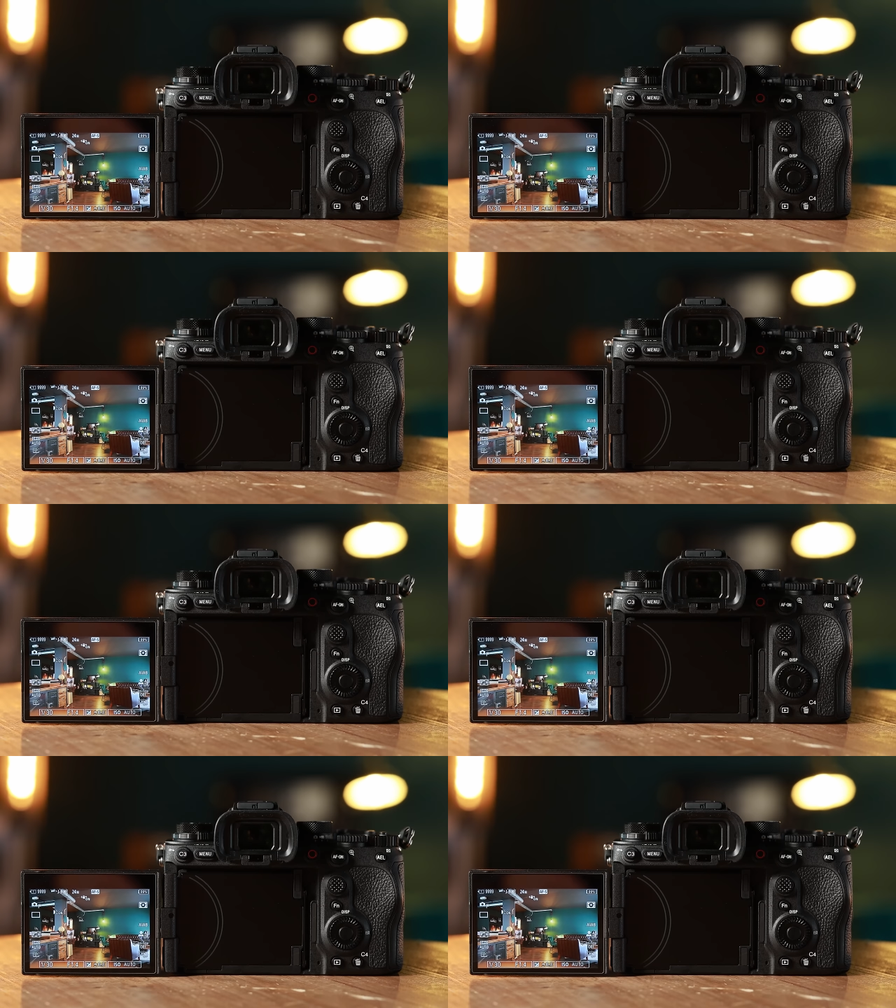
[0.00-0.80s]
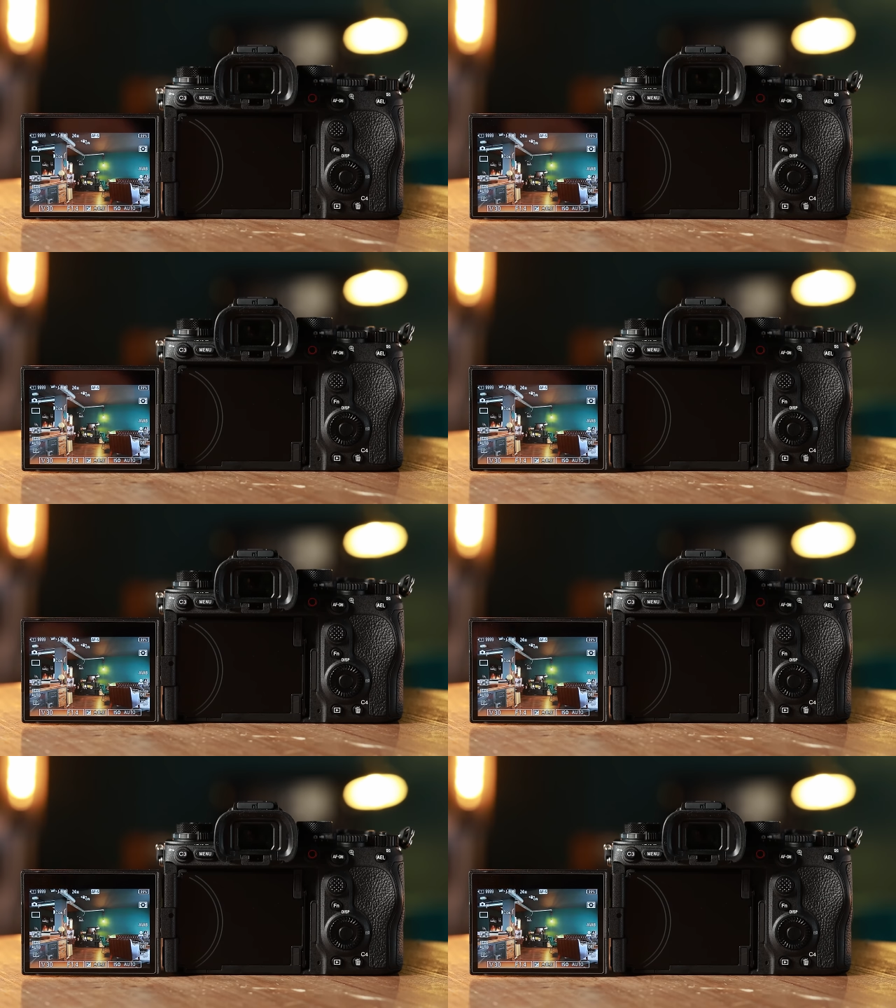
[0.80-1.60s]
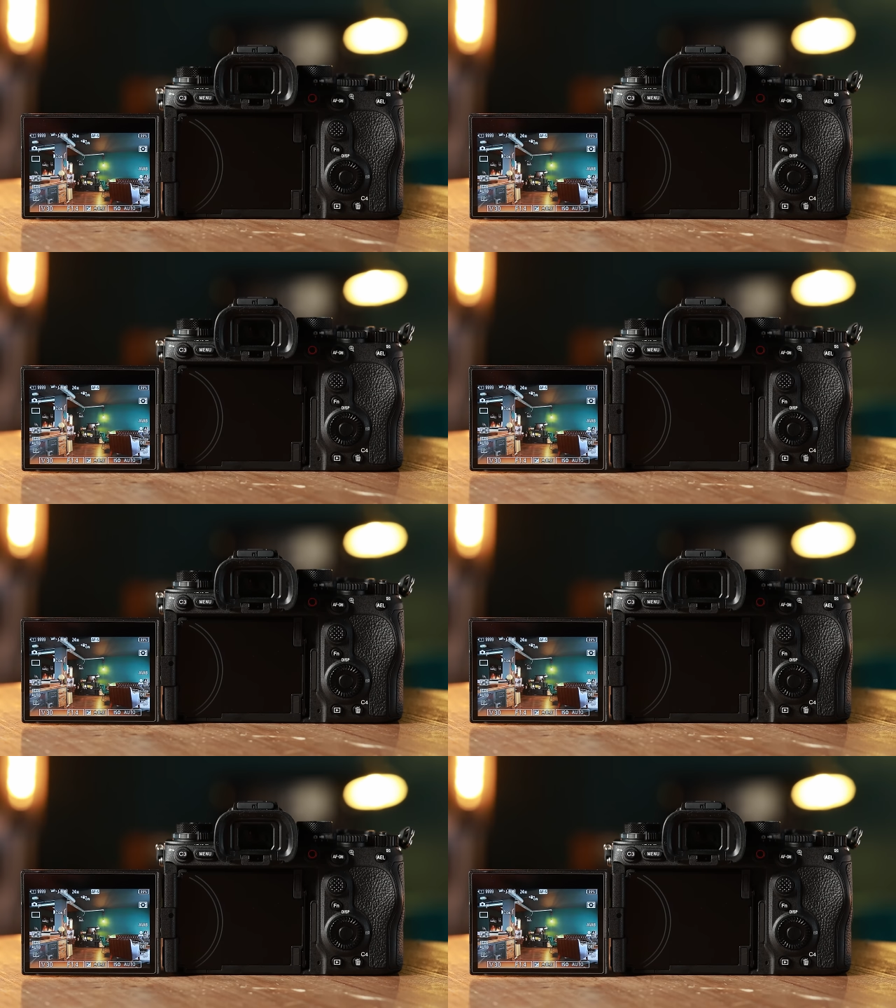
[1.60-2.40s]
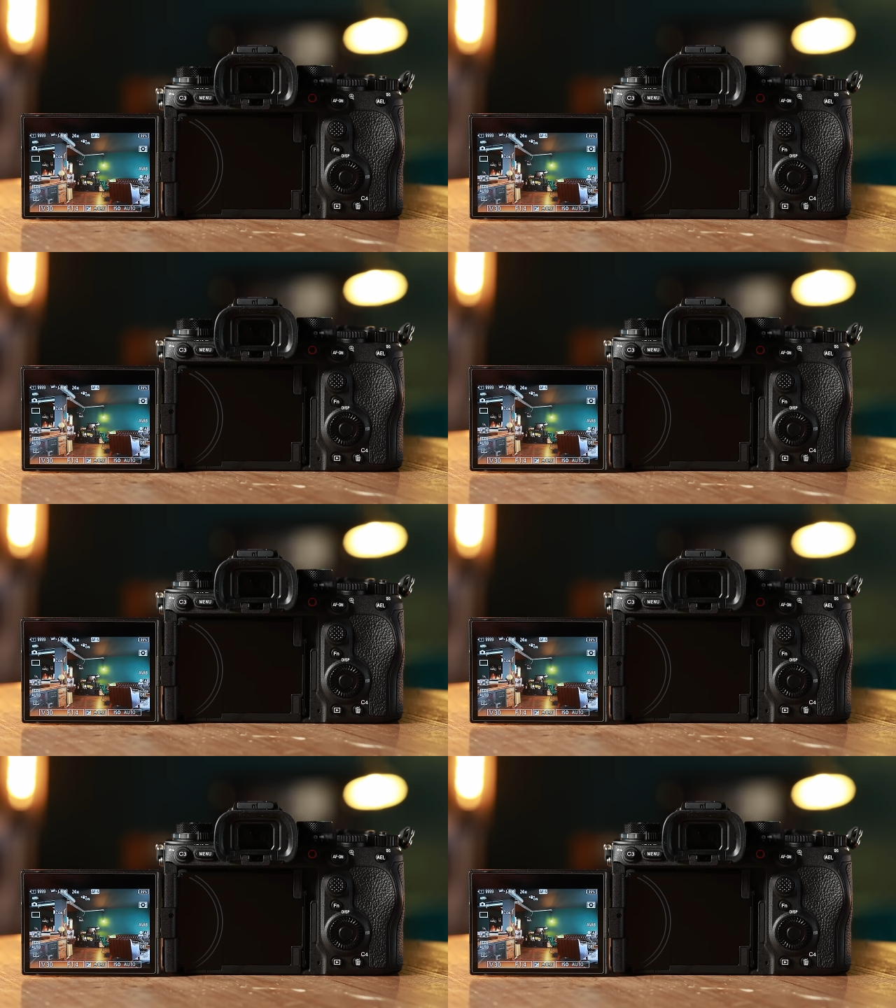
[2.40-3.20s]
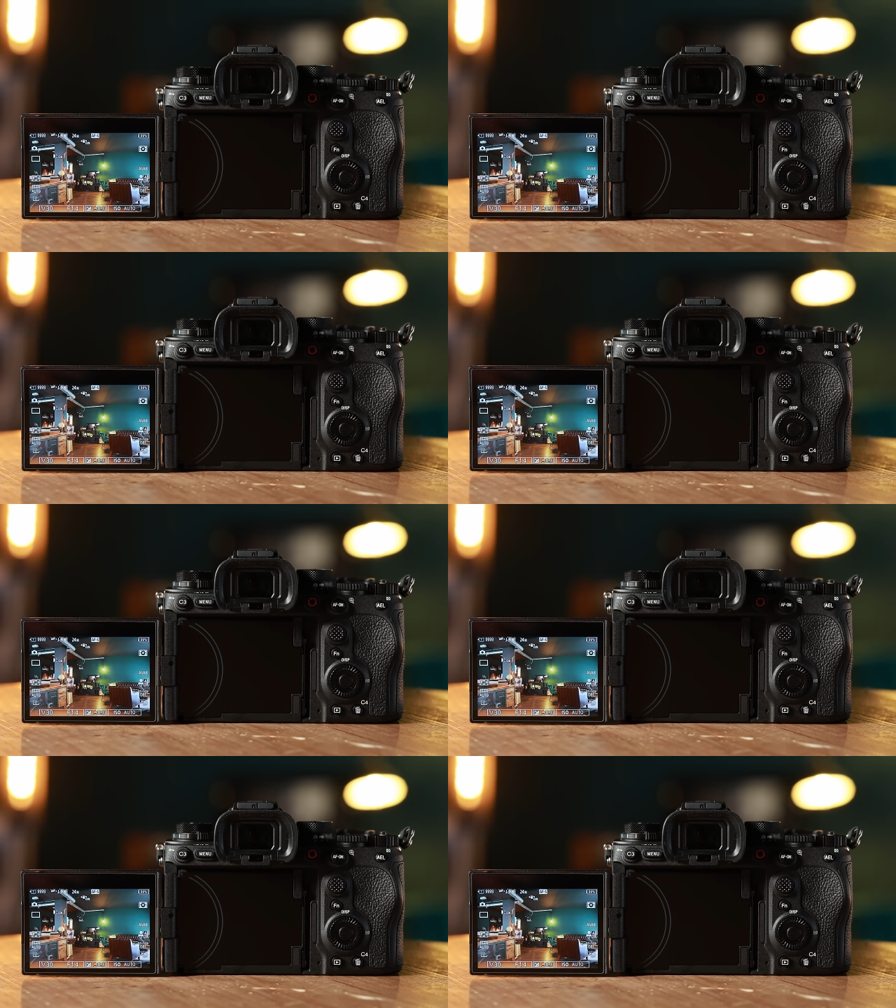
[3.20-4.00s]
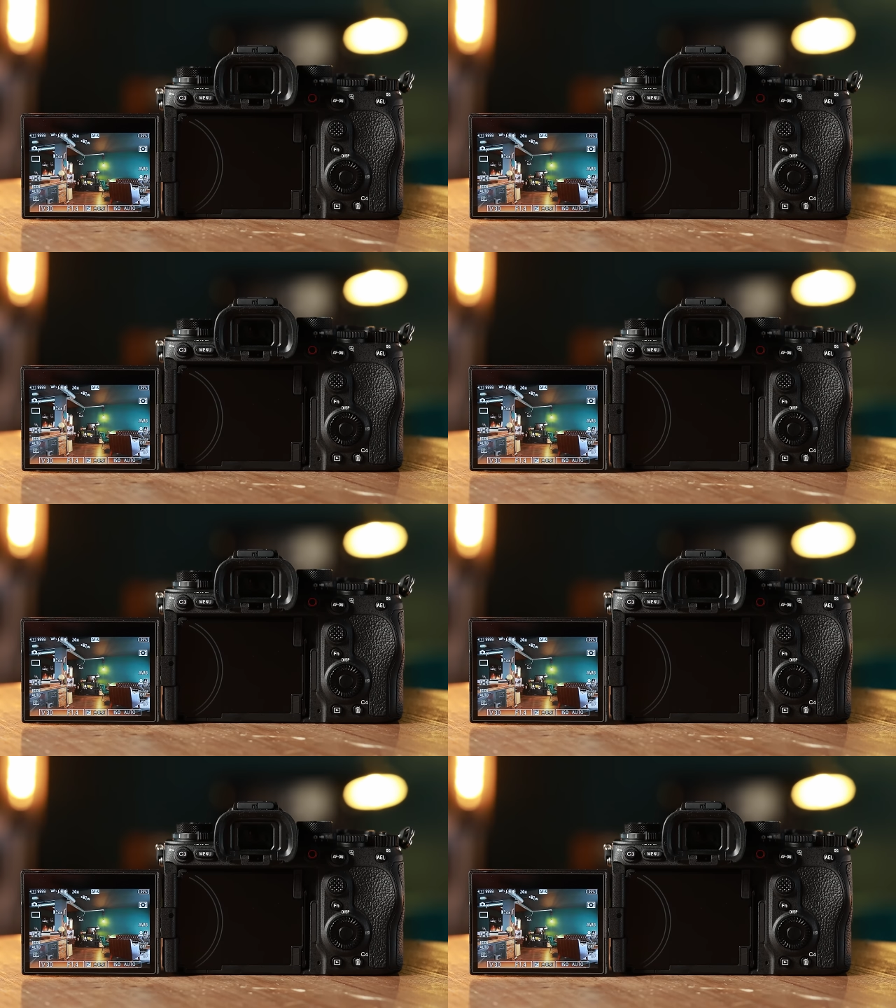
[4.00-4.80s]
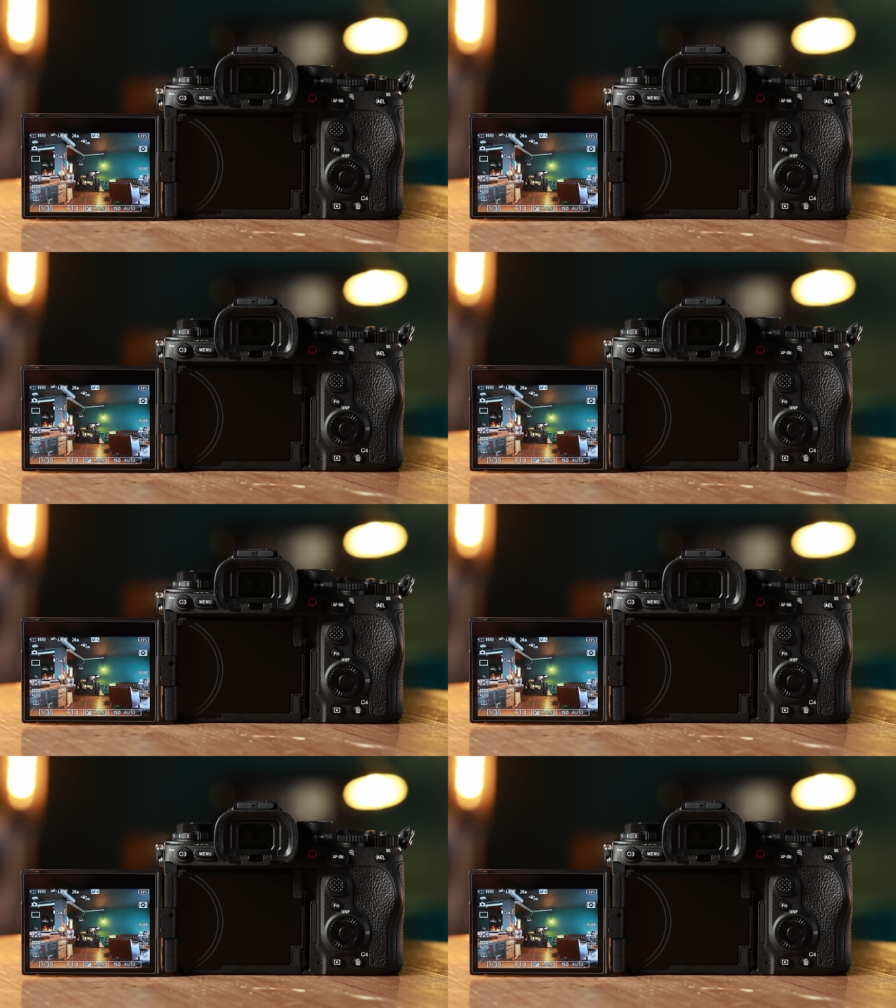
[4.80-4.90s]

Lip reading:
No face is visible, so there are no lips to read.